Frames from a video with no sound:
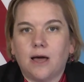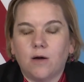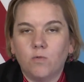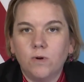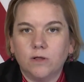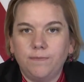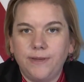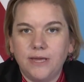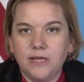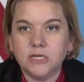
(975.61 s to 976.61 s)
we'll
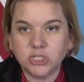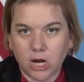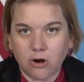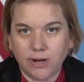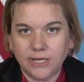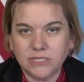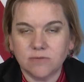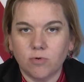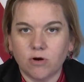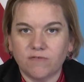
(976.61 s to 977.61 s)
be sharing
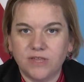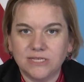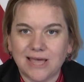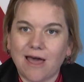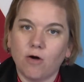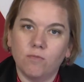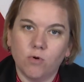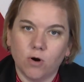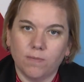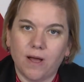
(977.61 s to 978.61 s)
some more of this out
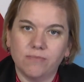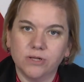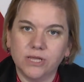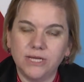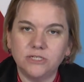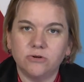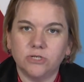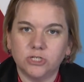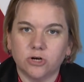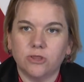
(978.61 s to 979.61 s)
more publicly to
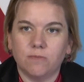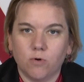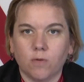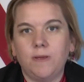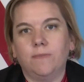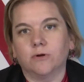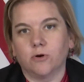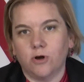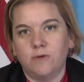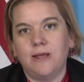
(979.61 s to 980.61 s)
ensure that more people are
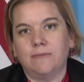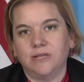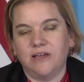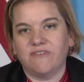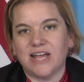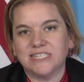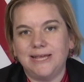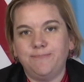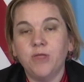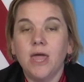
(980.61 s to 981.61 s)
going to be able to get
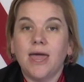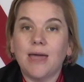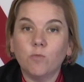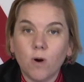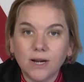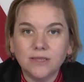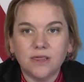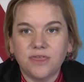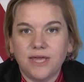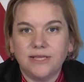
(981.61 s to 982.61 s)
vaccine. And one of the
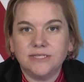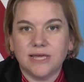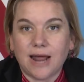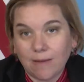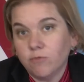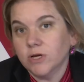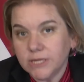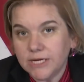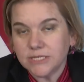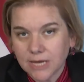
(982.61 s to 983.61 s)
things that I'm
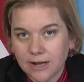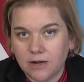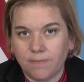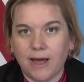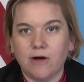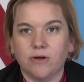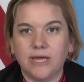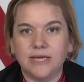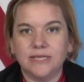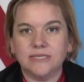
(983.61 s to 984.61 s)
really excited about
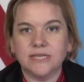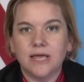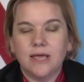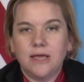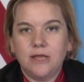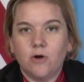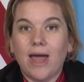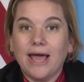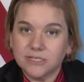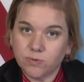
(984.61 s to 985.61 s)
is,
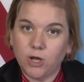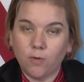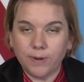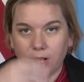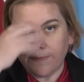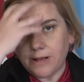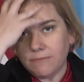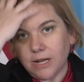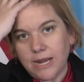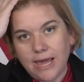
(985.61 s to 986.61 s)
as we open up on
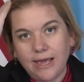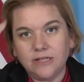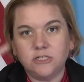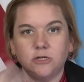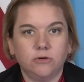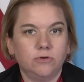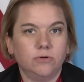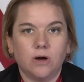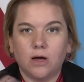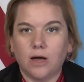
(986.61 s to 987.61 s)
Monday to